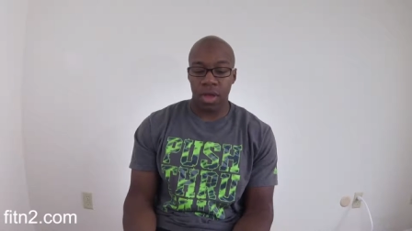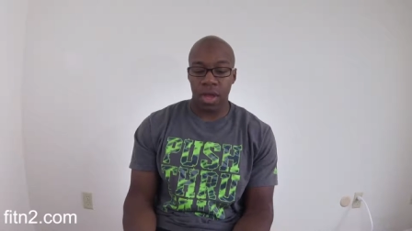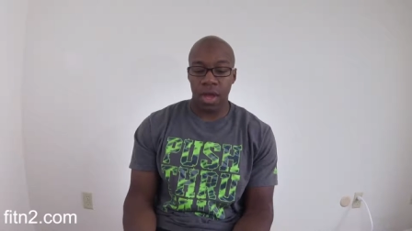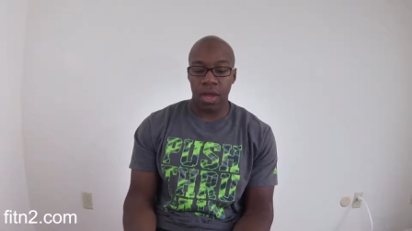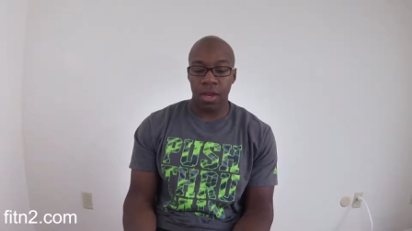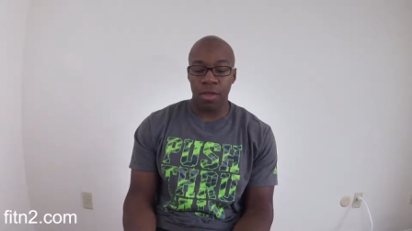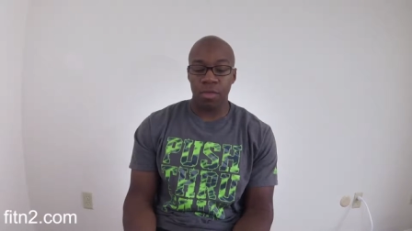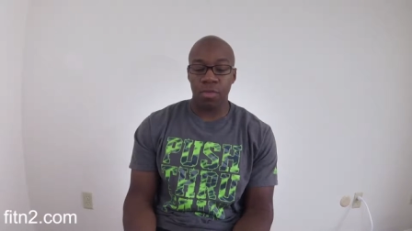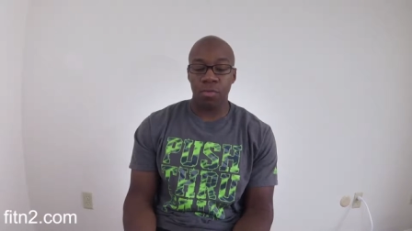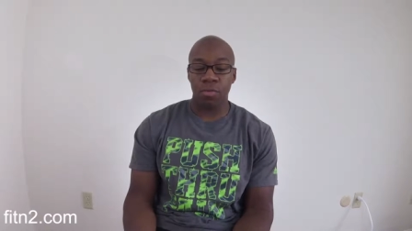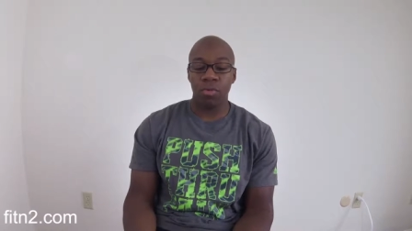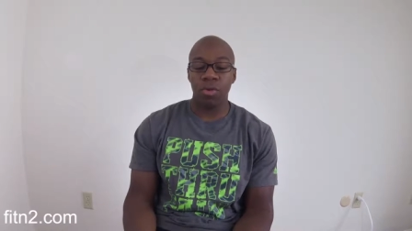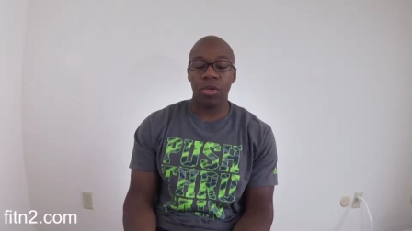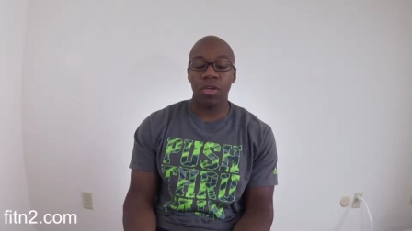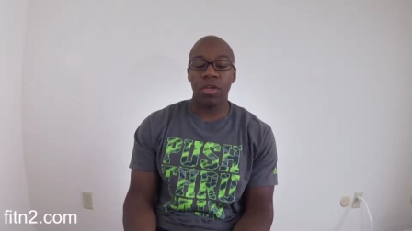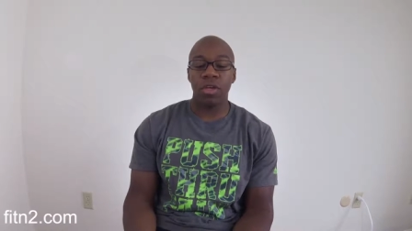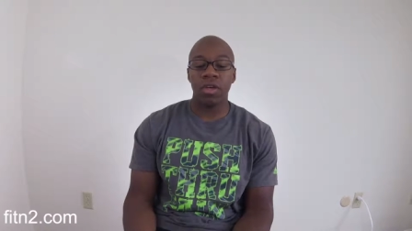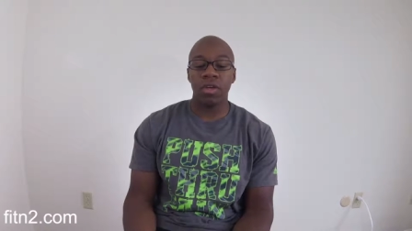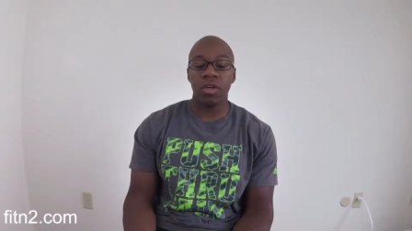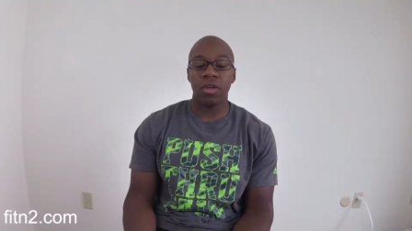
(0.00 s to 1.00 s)

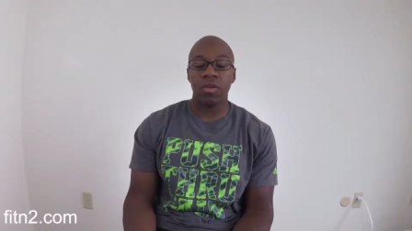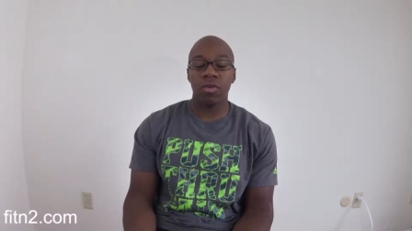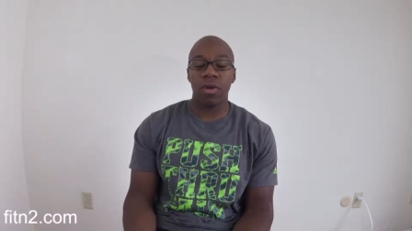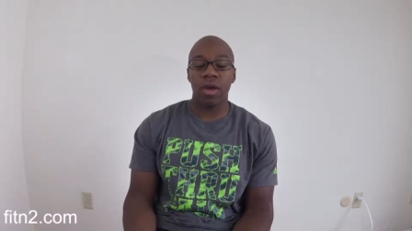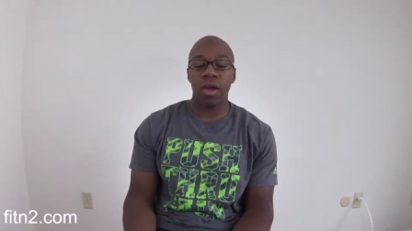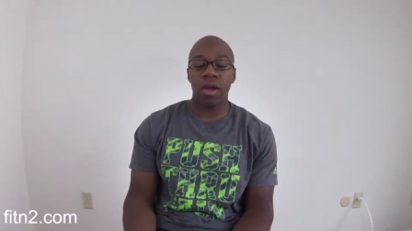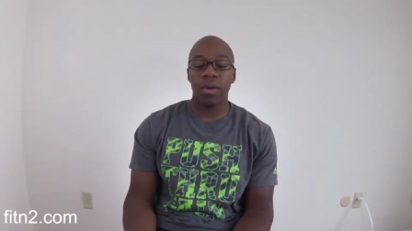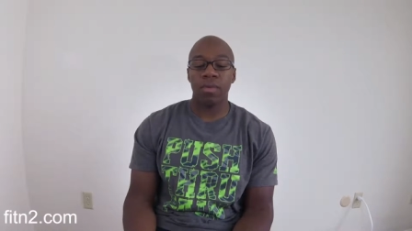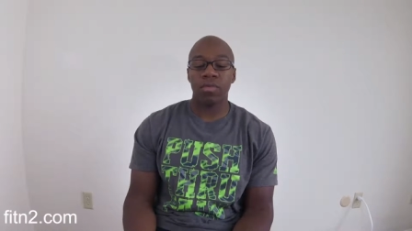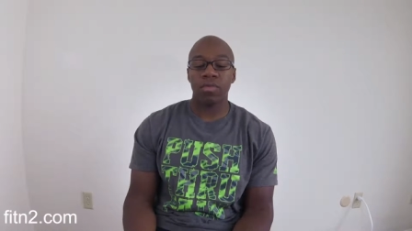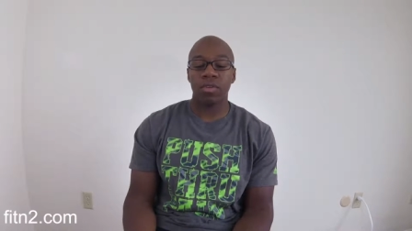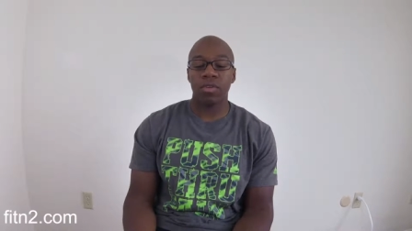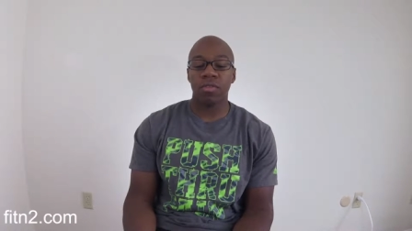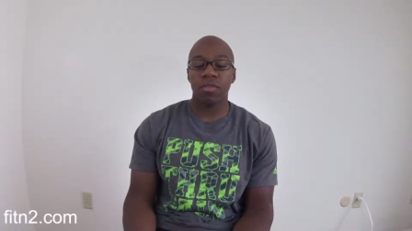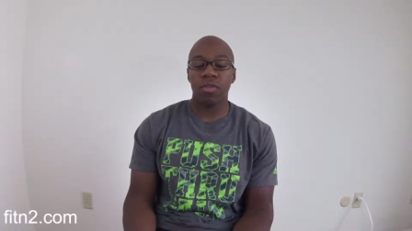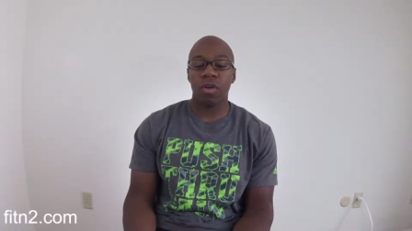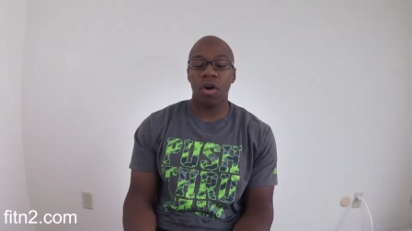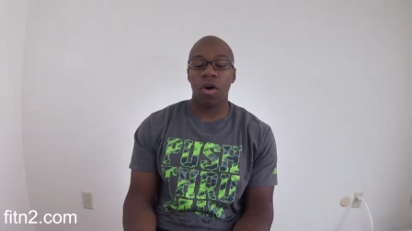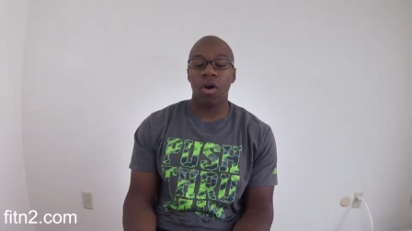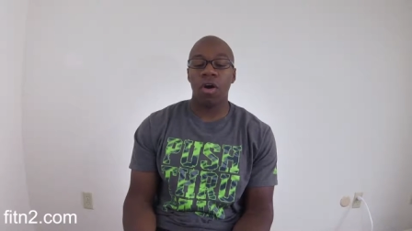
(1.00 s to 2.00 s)
83 grams of
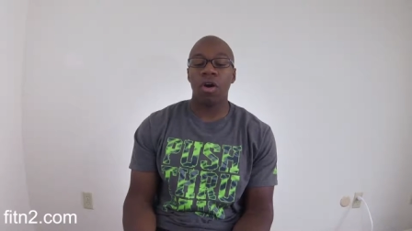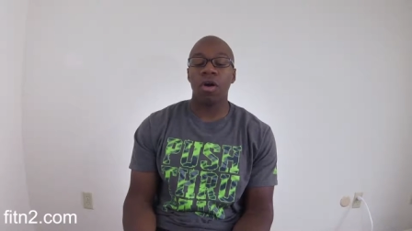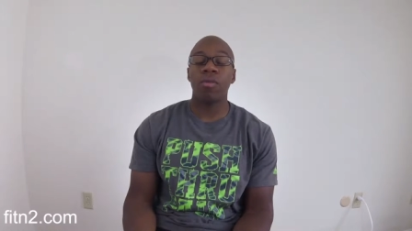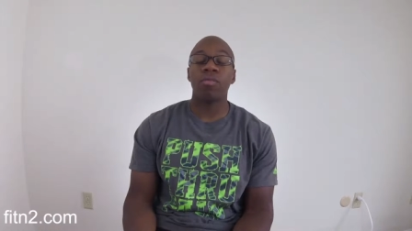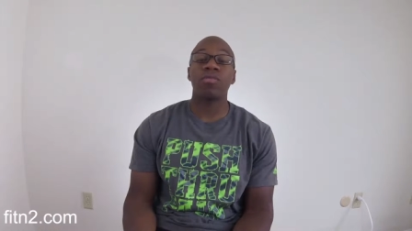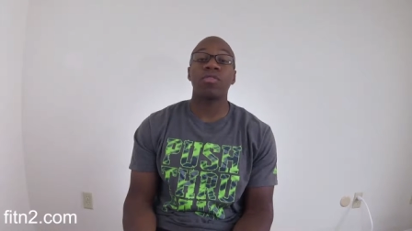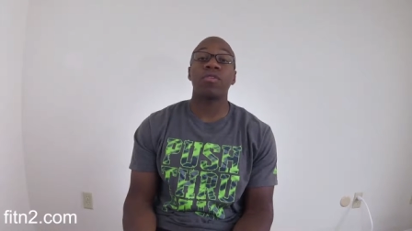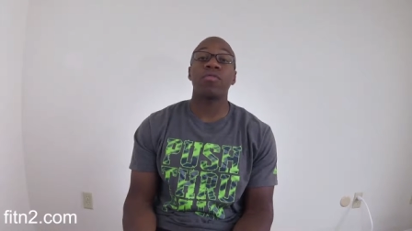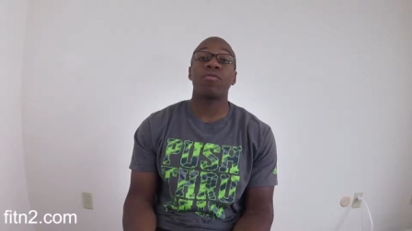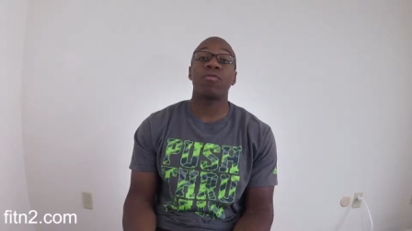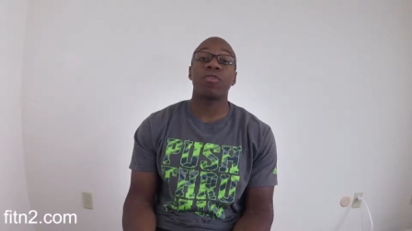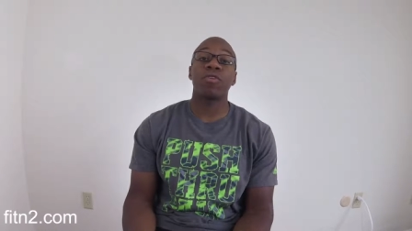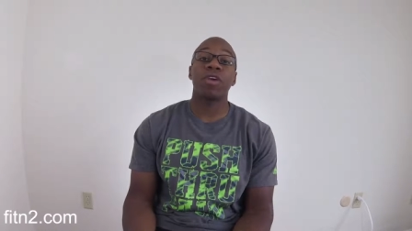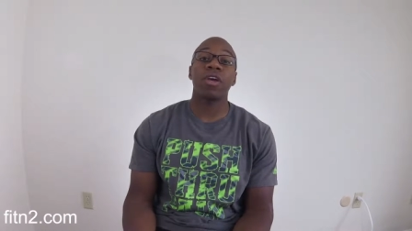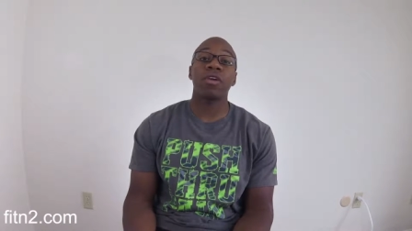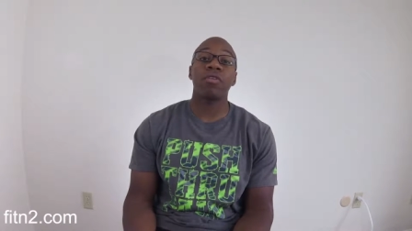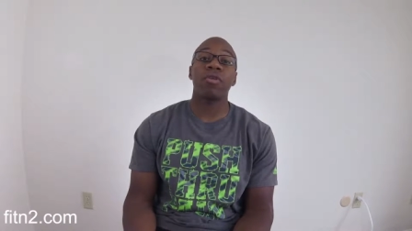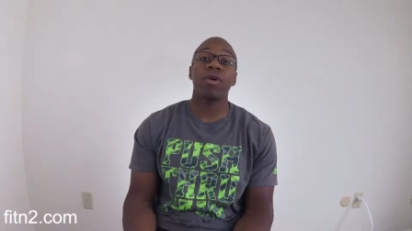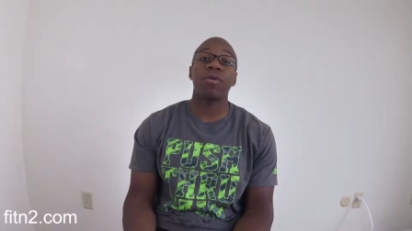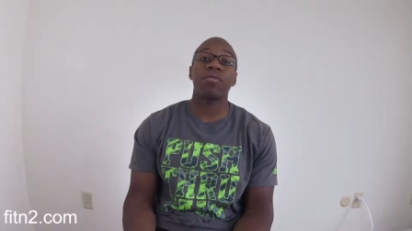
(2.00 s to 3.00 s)
carbs and
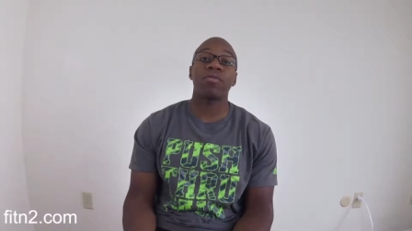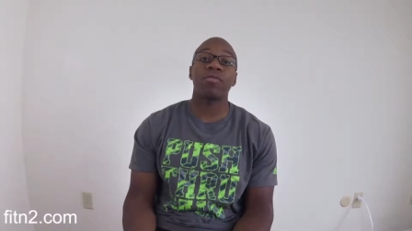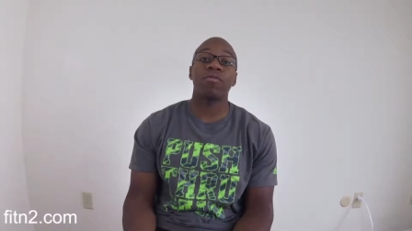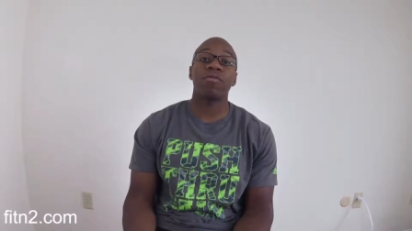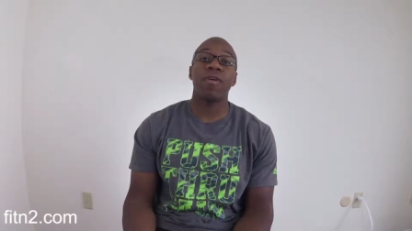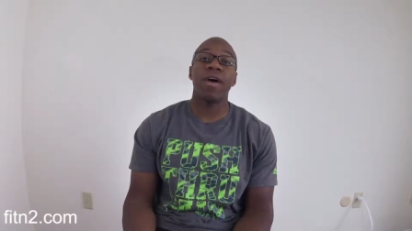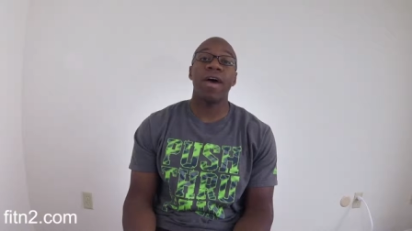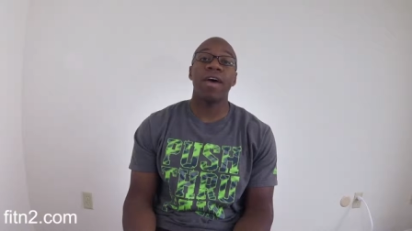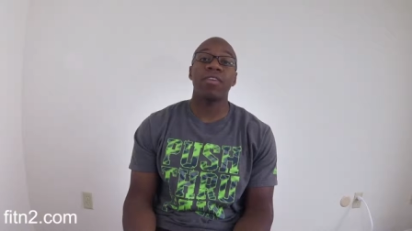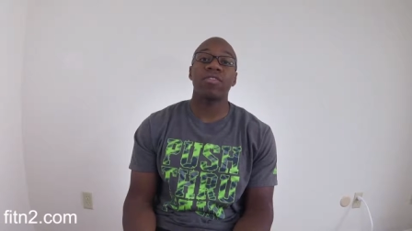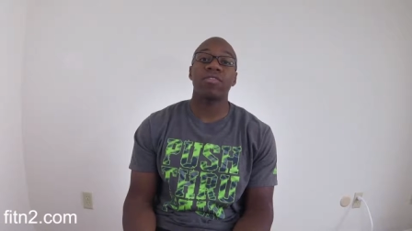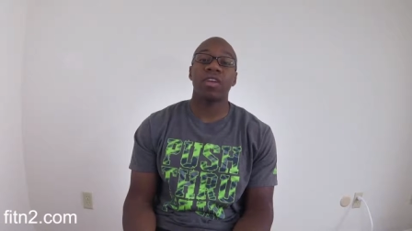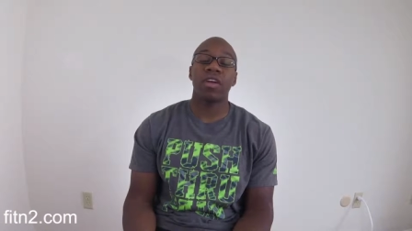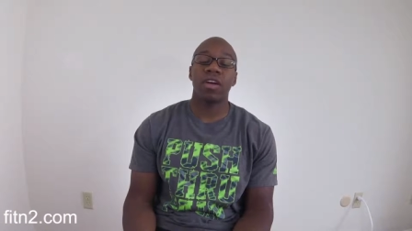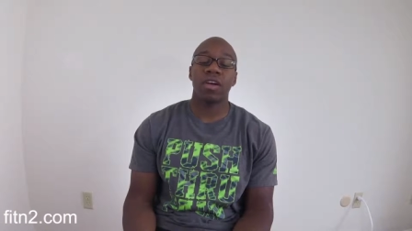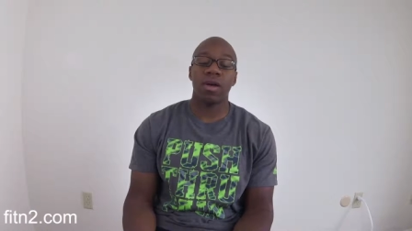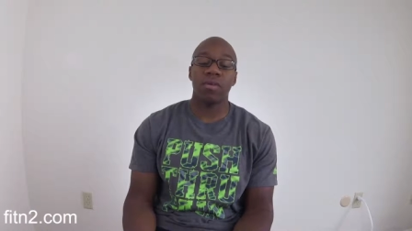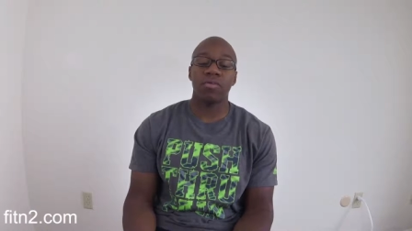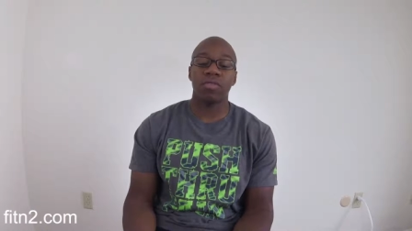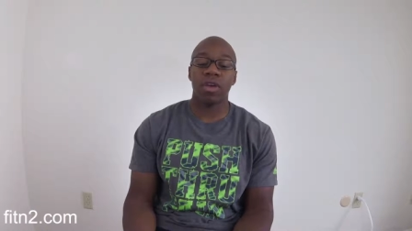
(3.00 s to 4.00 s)
48 grams of fat so
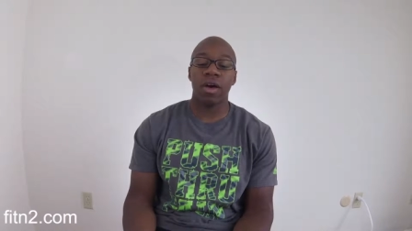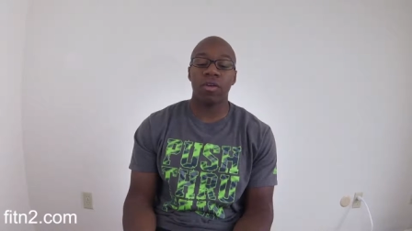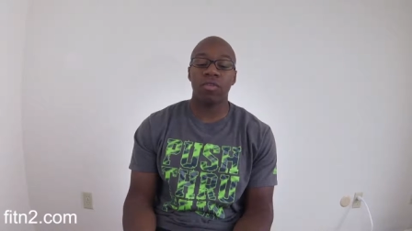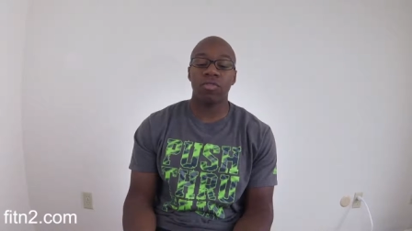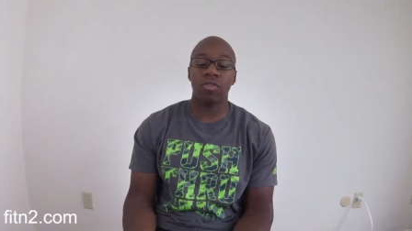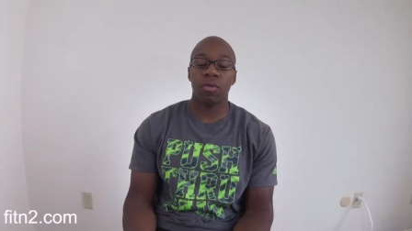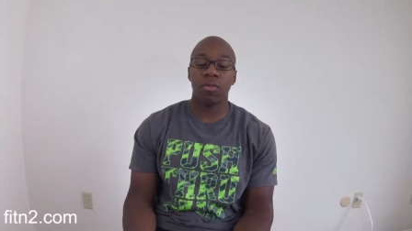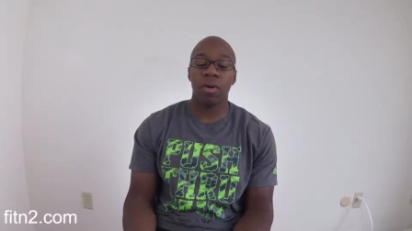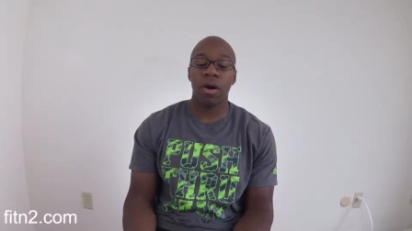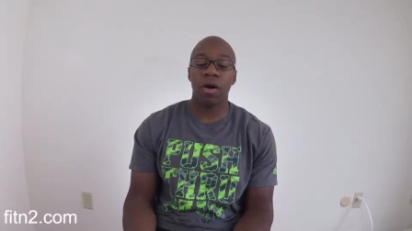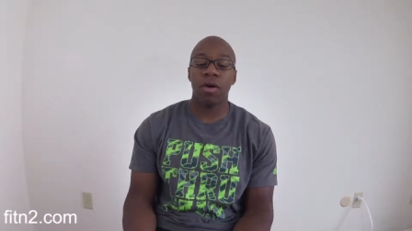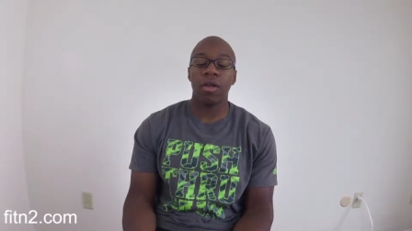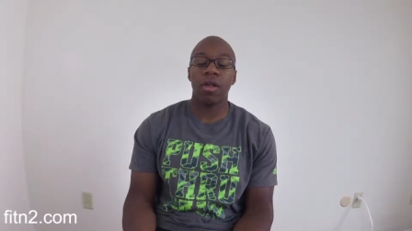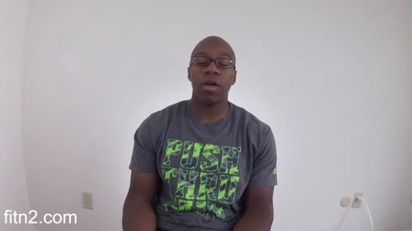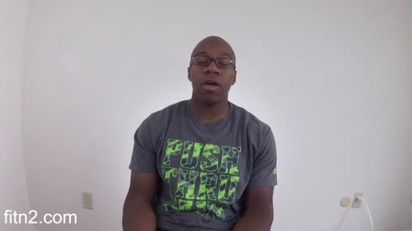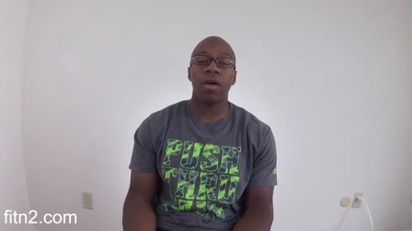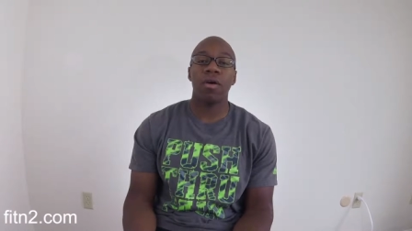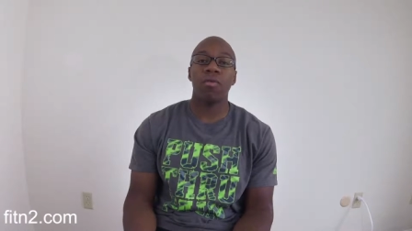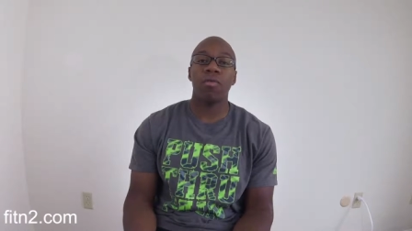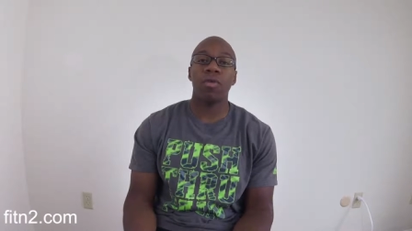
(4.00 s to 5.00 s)
that comes out to about
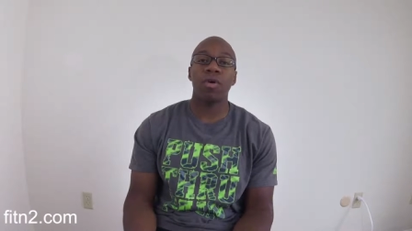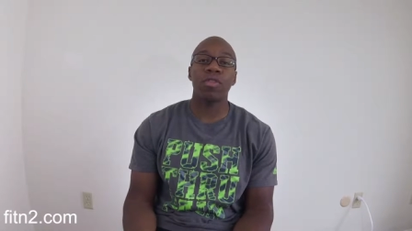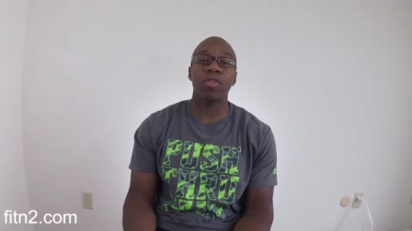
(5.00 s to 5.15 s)
uh,